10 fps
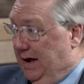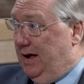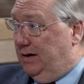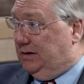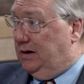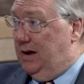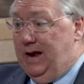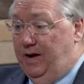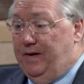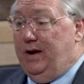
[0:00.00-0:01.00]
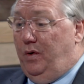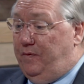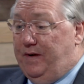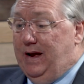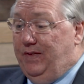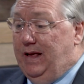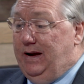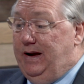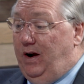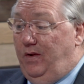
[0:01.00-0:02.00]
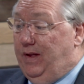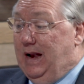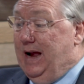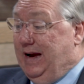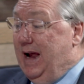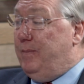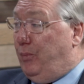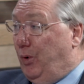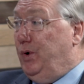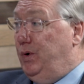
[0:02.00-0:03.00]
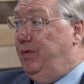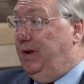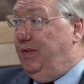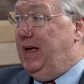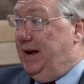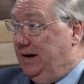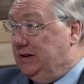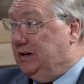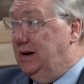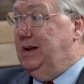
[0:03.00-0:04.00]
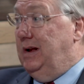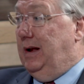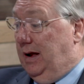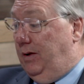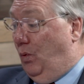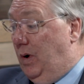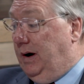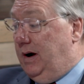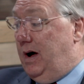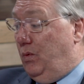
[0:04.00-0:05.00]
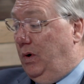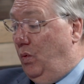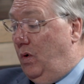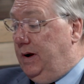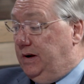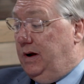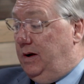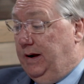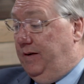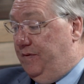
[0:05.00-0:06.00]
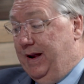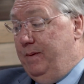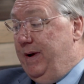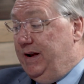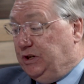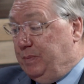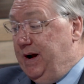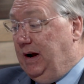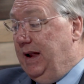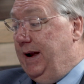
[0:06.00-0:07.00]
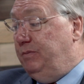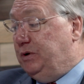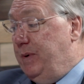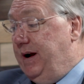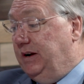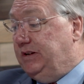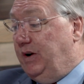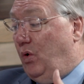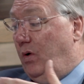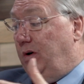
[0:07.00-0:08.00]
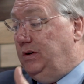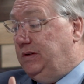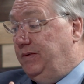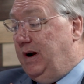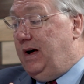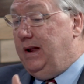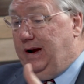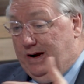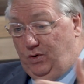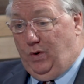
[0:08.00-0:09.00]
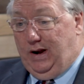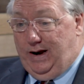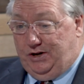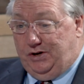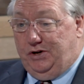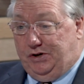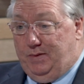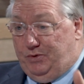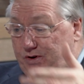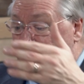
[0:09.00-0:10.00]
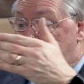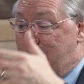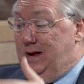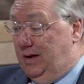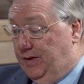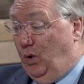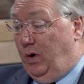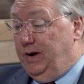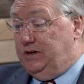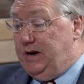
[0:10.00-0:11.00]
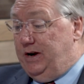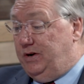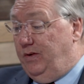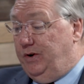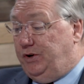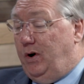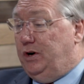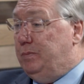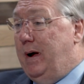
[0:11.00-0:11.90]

Yes. If I don't find that in here, then I can't prove that that is uh, what God would want done. If any man speak, let him speak as the oracles of God in relationship to the organization of the church.